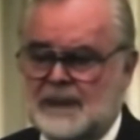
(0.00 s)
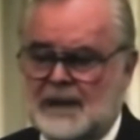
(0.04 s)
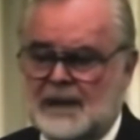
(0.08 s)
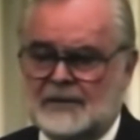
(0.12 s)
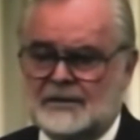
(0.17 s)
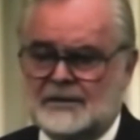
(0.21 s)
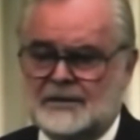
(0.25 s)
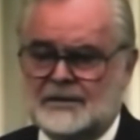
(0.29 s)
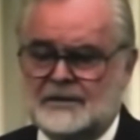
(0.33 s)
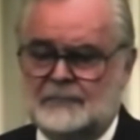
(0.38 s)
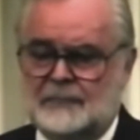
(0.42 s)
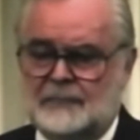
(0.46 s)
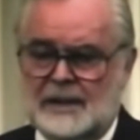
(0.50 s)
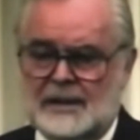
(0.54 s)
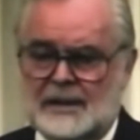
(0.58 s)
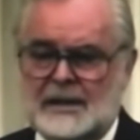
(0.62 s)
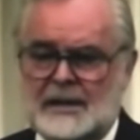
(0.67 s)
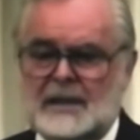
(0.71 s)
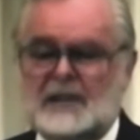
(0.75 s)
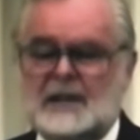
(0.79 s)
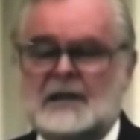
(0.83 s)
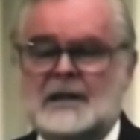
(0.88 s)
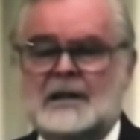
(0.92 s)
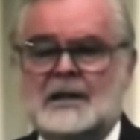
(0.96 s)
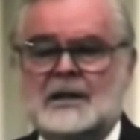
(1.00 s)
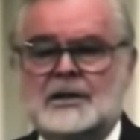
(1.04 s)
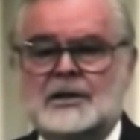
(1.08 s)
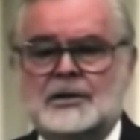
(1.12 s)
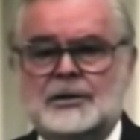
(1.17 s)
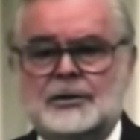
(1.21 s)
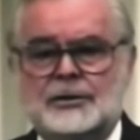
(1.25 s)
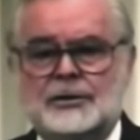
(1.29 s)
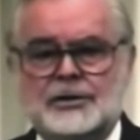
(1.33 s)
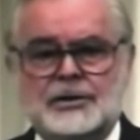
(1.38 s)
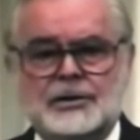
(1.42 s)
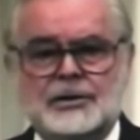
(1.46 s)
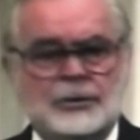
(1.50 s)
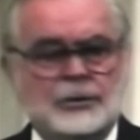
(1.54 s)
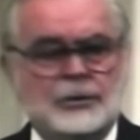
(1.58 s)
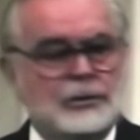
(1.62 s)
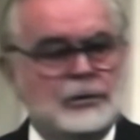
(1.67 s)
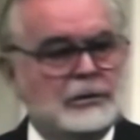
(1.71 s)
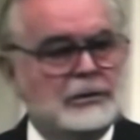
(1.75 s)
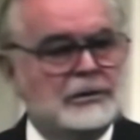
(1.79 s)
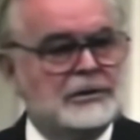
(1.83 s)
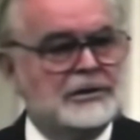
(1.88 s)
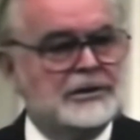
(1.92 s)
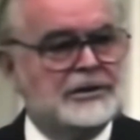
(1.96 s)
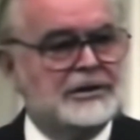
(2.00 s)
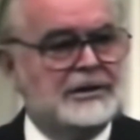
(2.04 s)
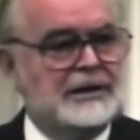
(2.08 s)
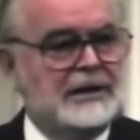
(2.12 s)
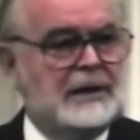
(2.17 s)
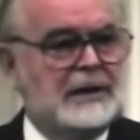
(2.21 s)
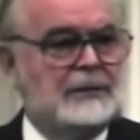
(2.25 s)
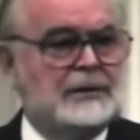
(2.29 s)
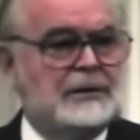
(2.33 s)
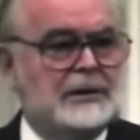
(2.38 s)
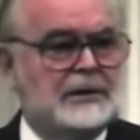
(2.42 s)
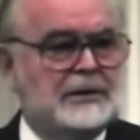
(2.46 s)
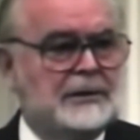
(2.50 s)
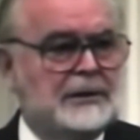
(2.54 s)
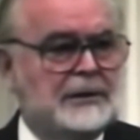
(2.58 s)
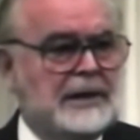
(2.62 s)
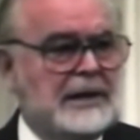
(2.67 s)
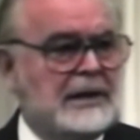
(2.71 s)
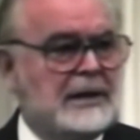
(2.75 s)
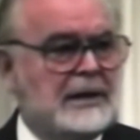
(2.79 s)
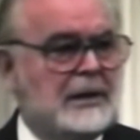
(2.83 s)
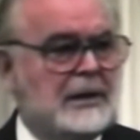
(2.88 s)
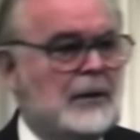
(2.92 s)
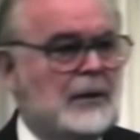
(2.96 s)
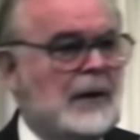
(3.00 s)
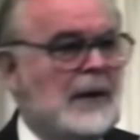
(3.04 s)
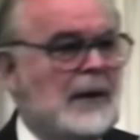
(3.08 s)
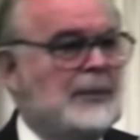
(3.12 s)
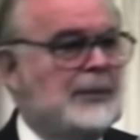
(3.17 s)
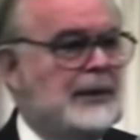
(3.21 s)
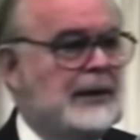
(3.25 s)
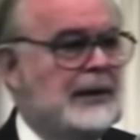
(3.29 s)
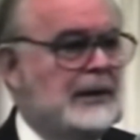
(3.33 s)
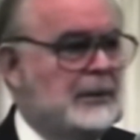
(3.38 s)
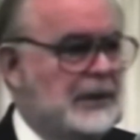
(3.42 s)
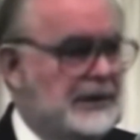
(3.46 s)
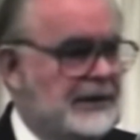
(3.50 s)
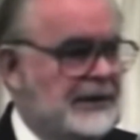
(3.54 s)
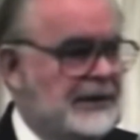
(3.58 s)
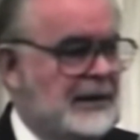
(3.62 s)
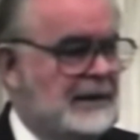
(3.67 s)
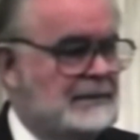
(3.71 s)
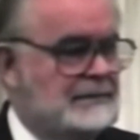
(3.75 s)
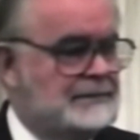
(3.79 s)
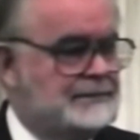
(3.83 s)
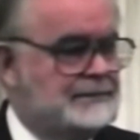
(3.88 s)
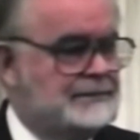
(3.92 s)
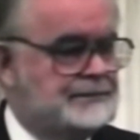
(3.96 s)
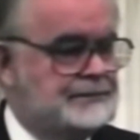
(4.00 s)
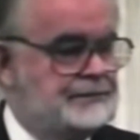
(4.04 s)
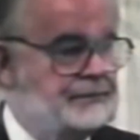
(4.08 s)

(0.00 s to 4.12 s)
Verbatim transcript: amounts of money to the schools that would agree to cooperate with them.